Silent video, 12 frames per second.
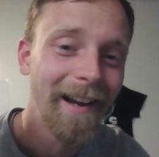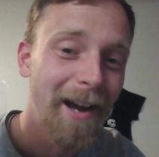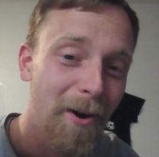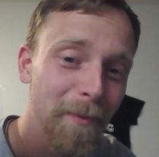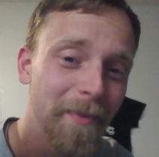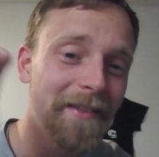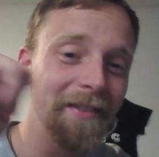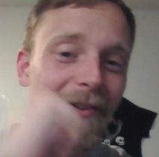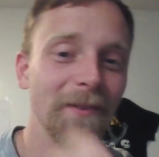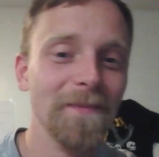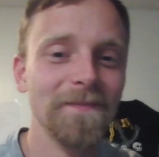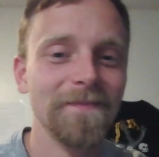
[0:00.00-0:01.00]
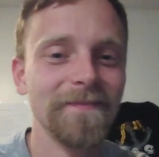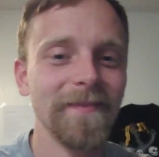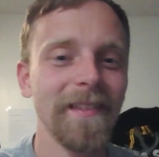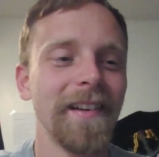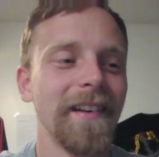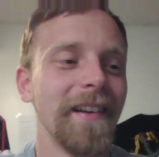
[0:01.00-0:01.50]
I hope you do,
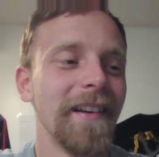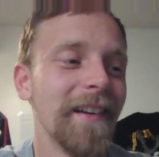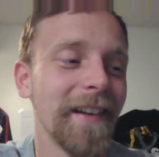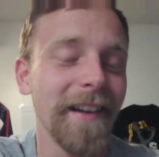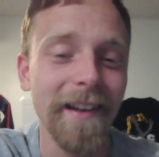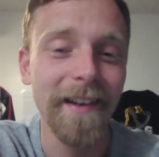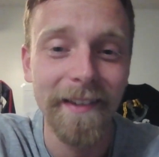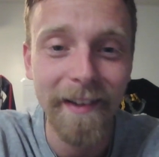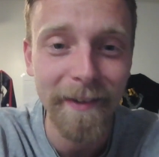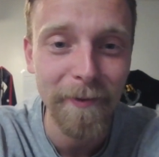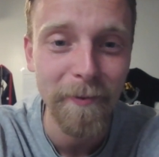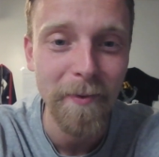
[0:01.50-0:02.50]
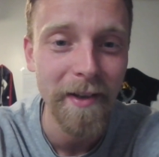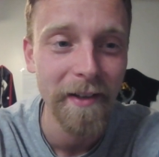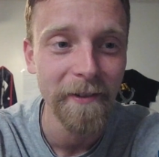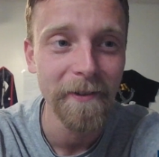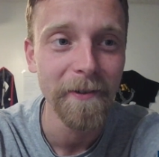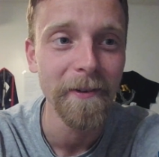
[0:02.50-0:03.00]
because that's what we
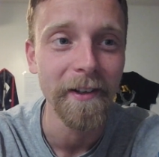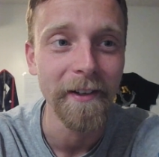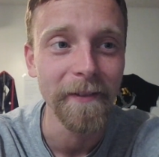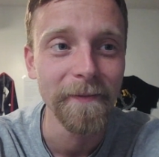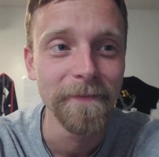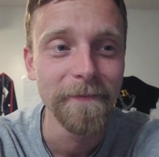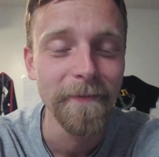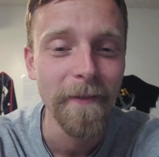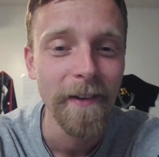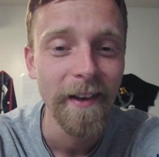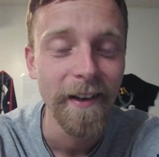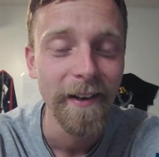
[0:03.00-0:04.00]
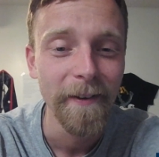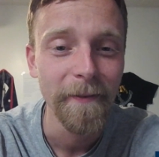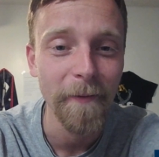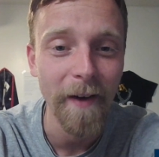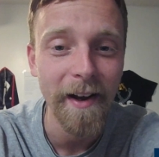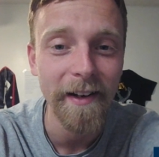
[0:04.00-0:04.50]
can do to
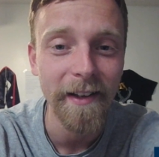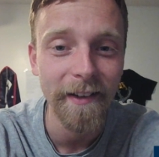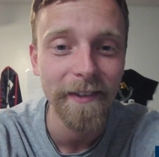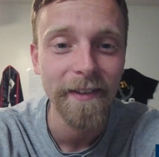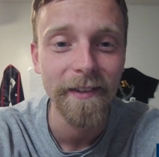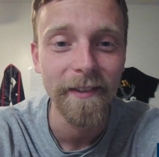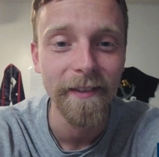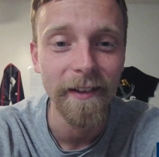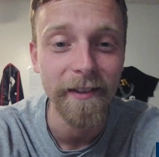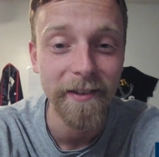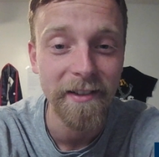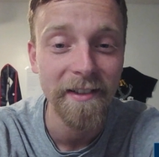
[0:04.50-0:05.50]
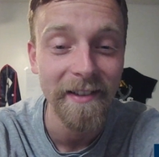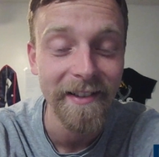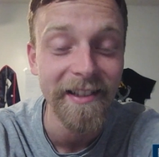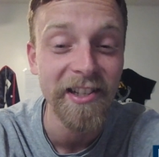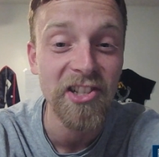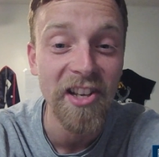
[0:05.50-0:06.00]
fight against the
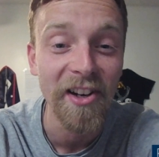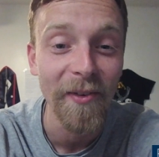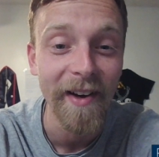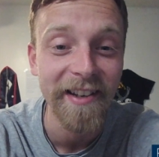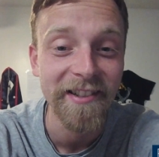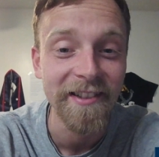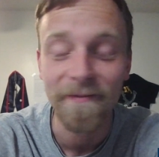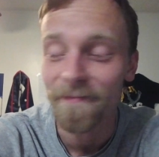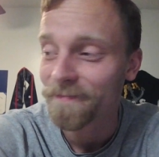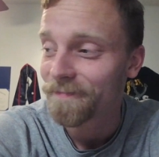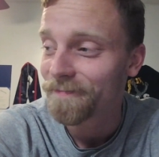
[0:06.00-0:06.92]
degeneration.